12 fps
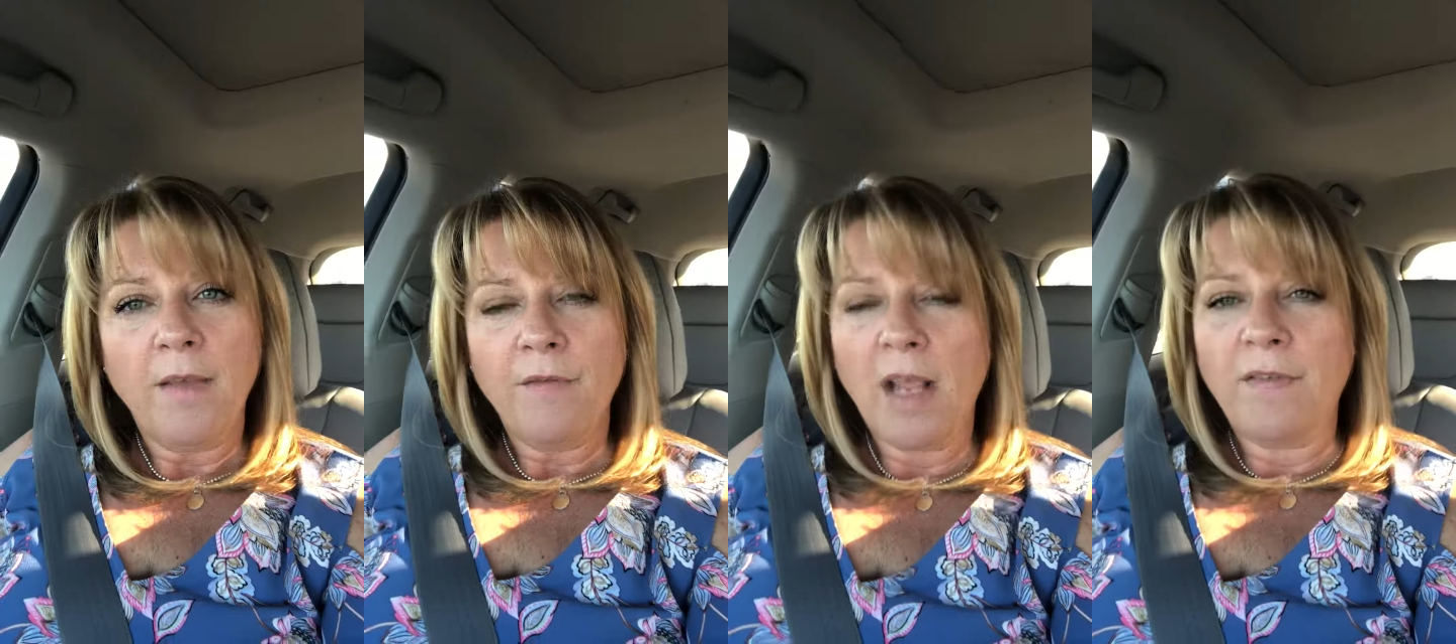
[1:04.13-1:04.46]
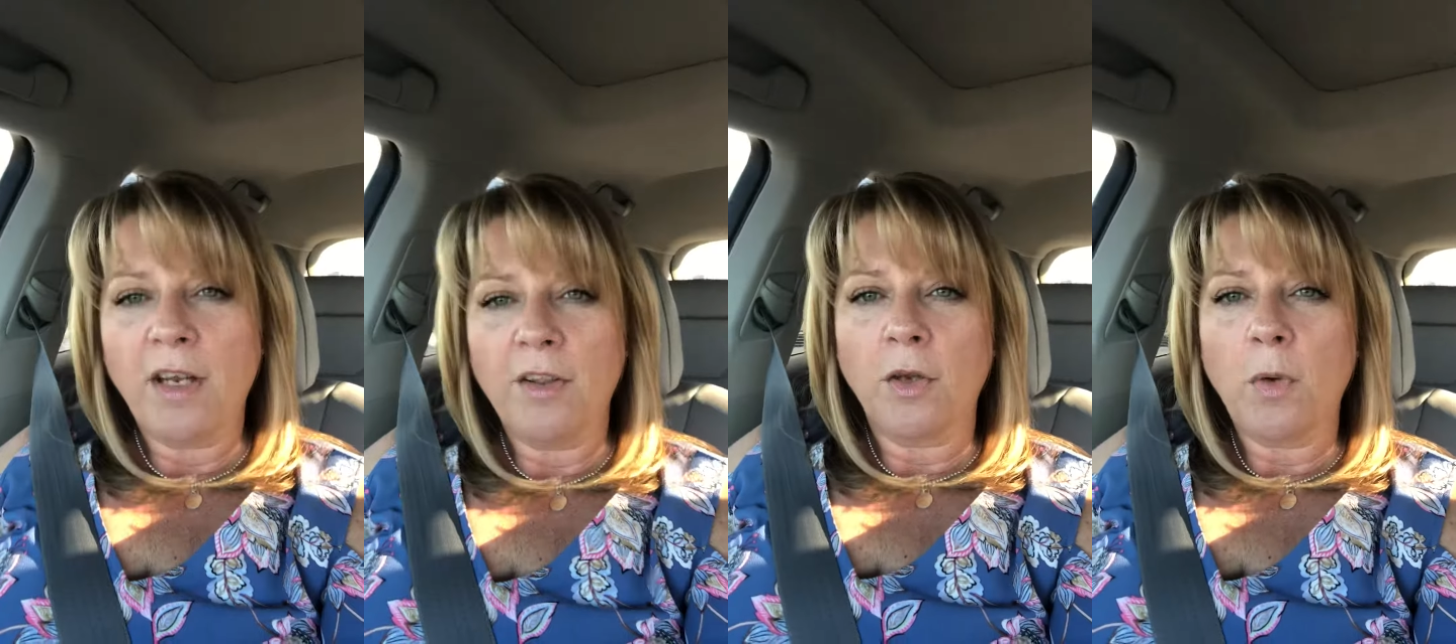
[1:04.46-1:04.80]
If you
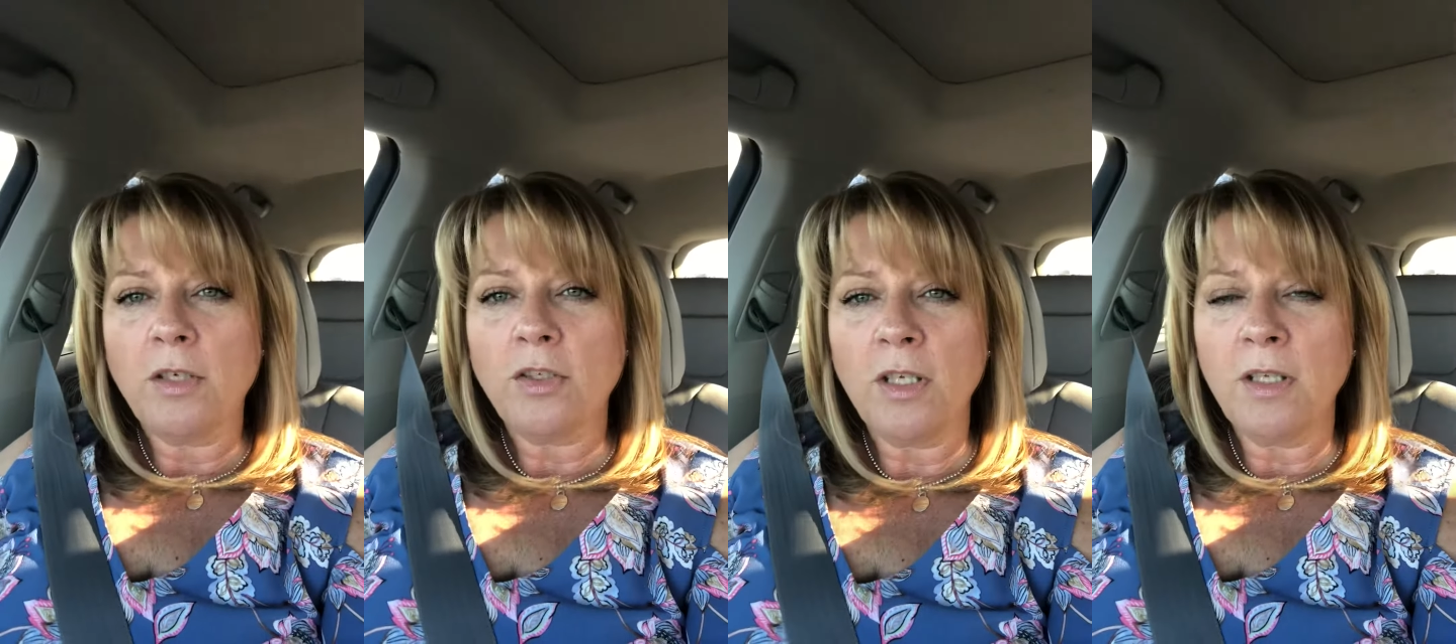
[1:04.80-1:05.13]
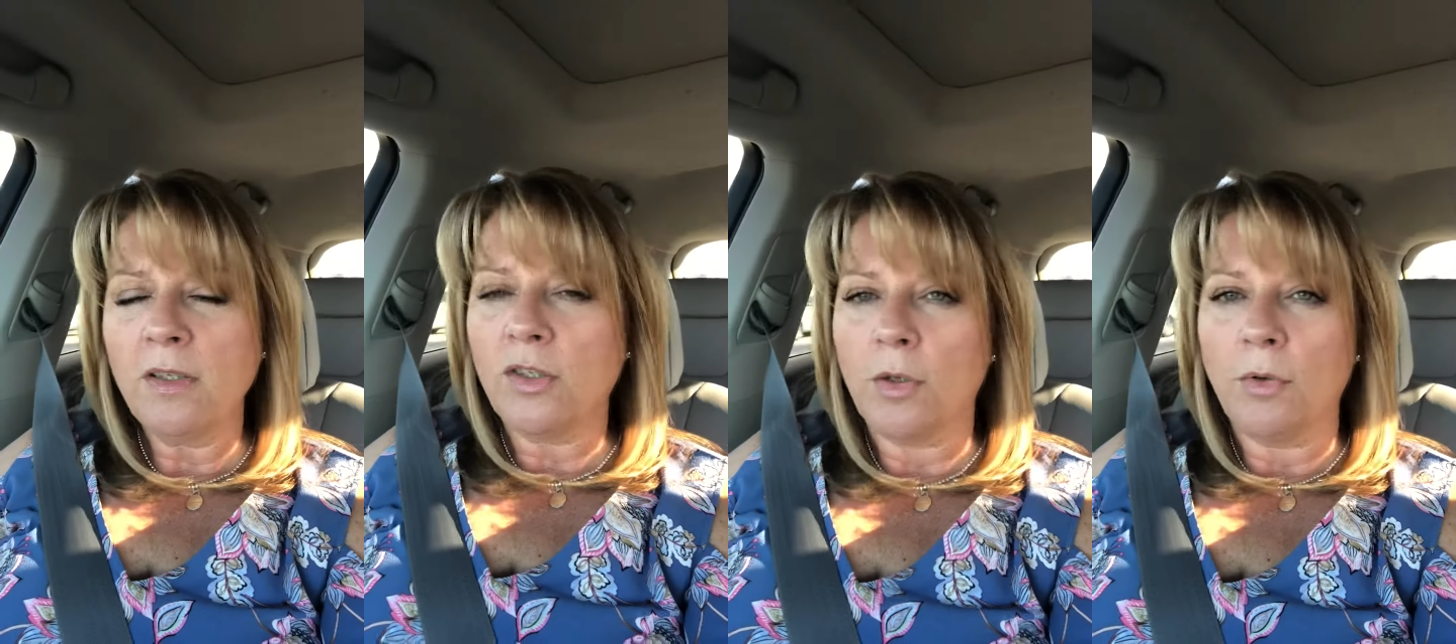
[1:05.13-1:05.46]
have any other
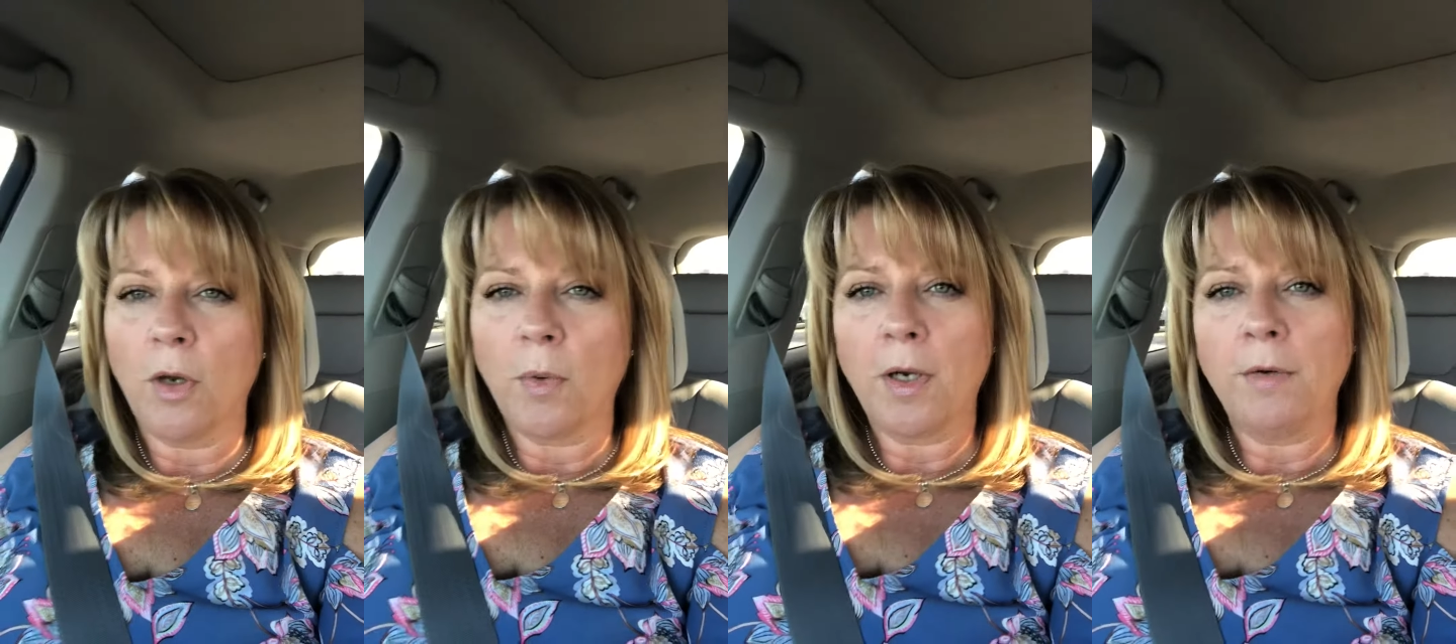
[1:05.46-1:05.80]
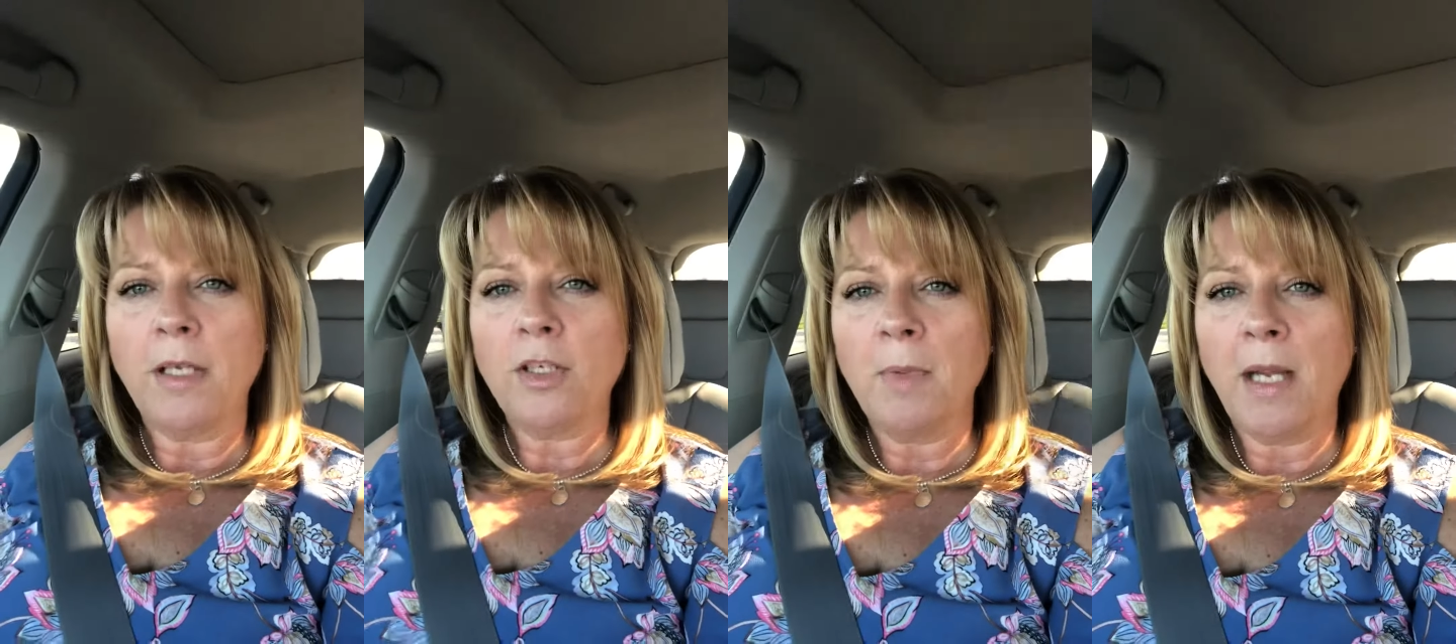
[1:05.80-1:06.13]
questions, you know where to
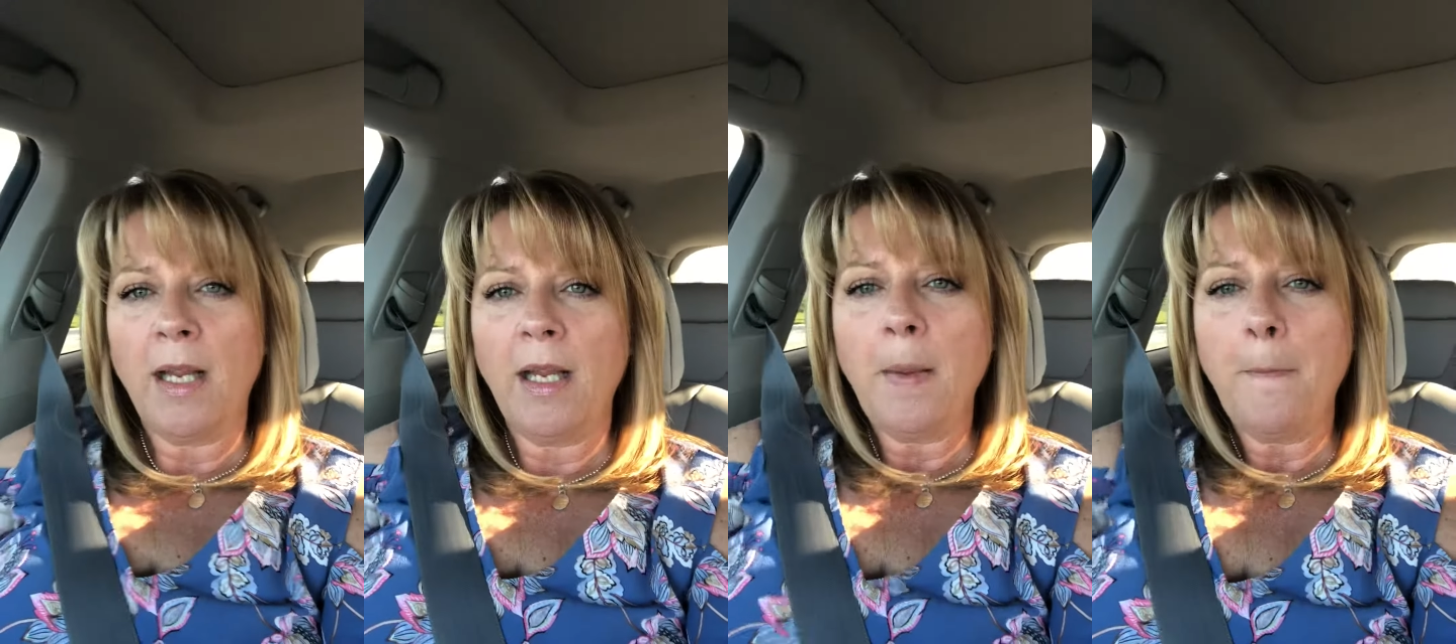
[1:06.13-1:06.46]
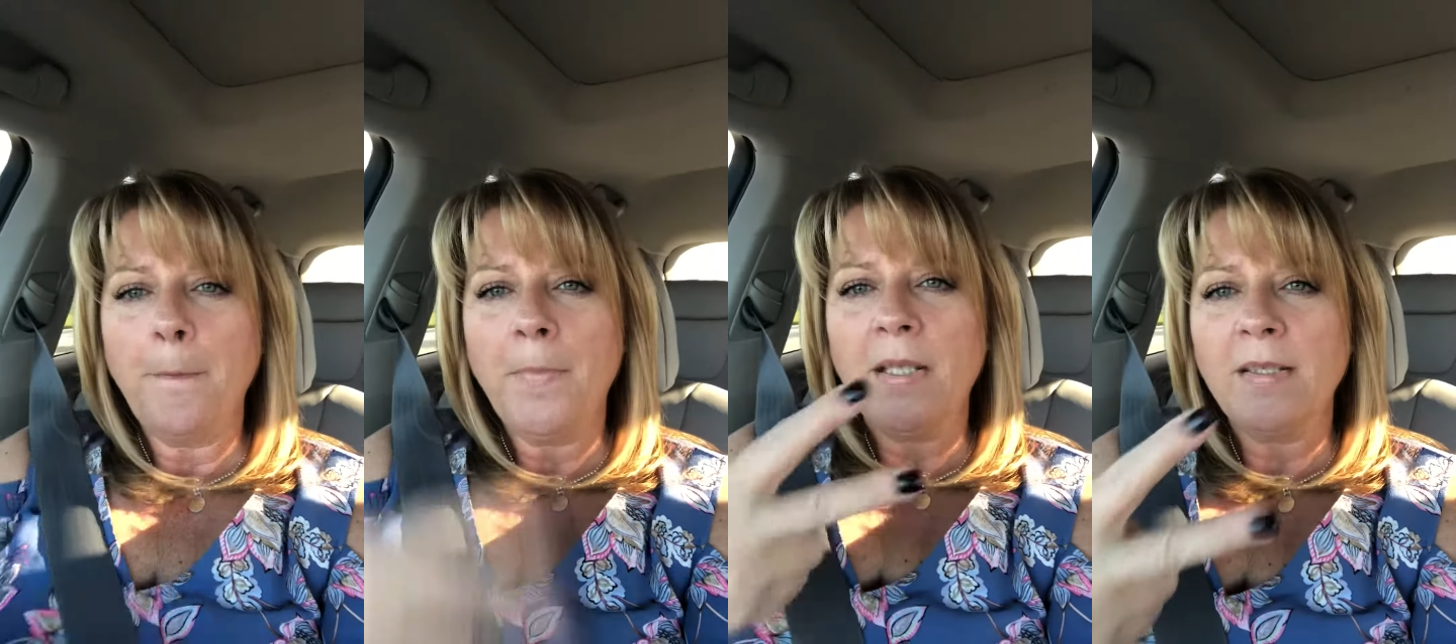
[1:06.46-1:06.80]
reach me.
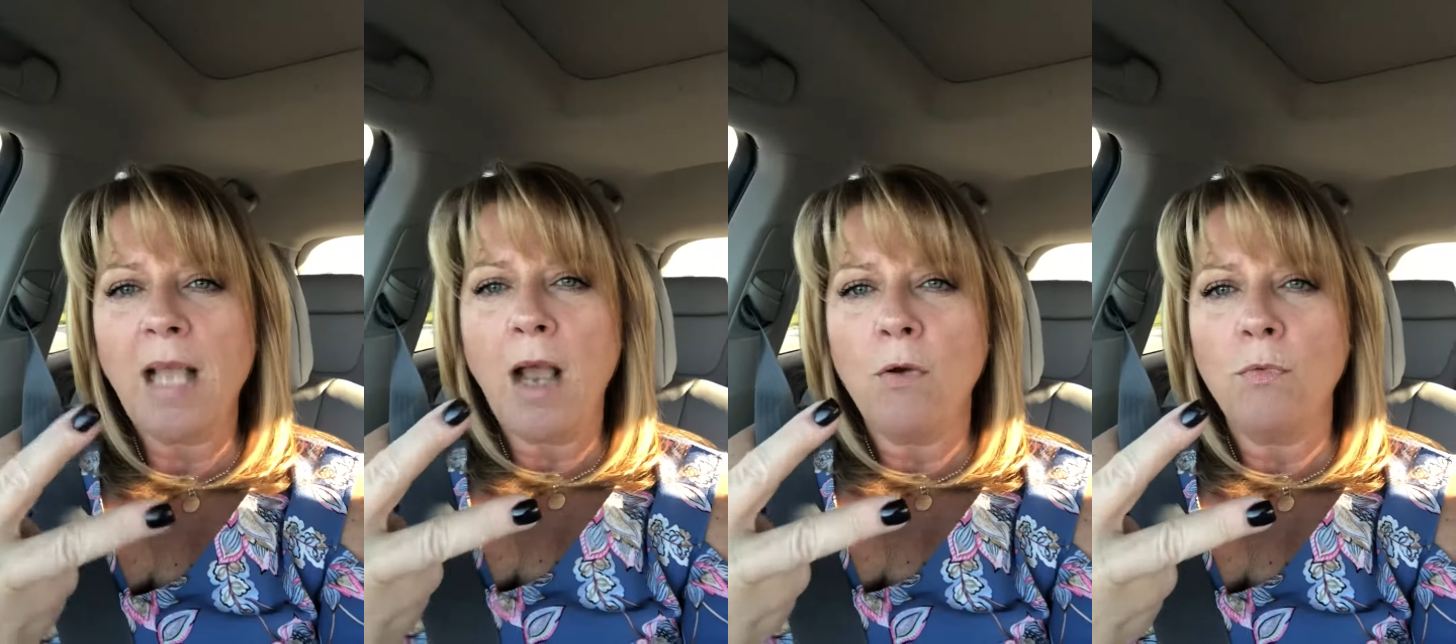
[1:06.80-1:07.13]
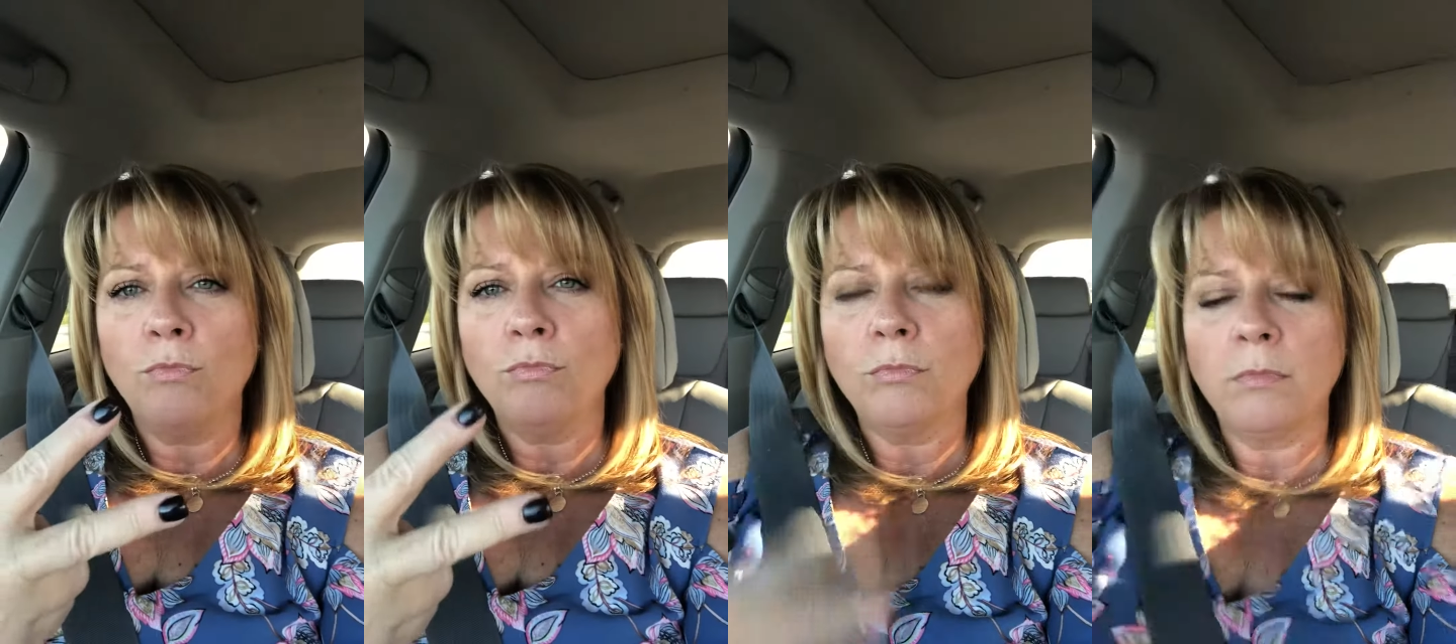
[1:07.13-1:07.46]
Peace
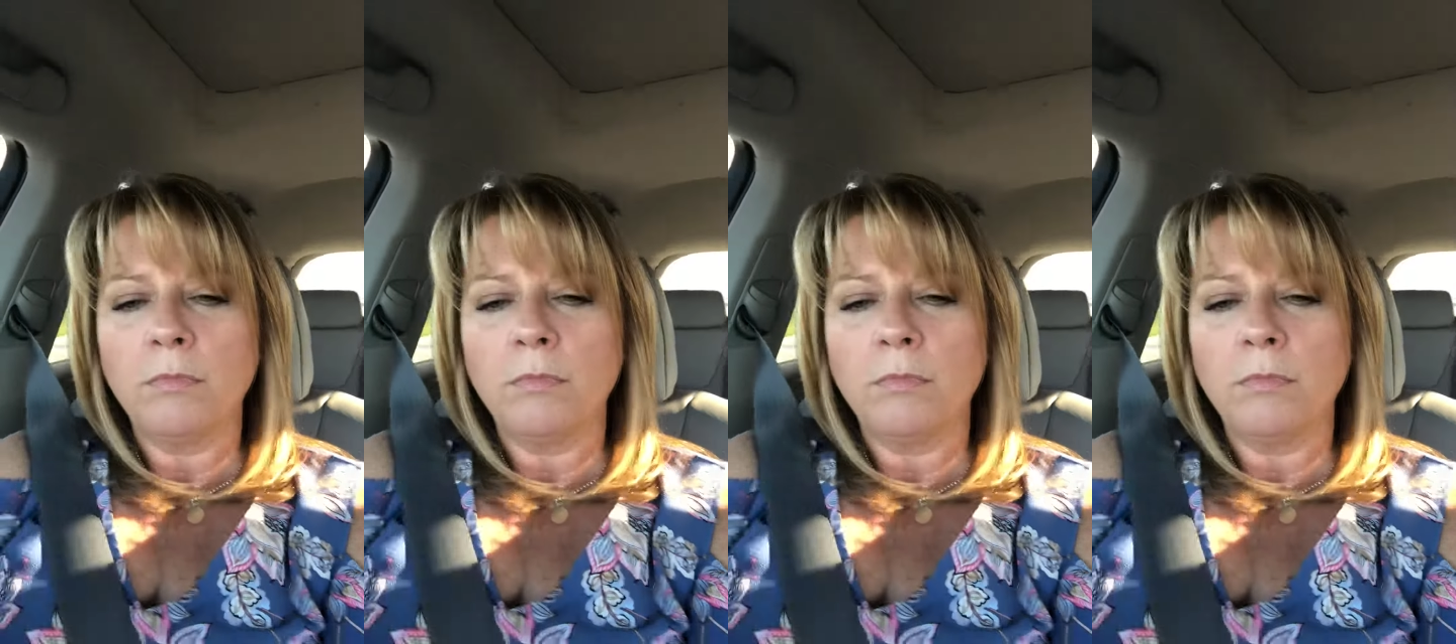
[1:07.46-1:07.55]
out.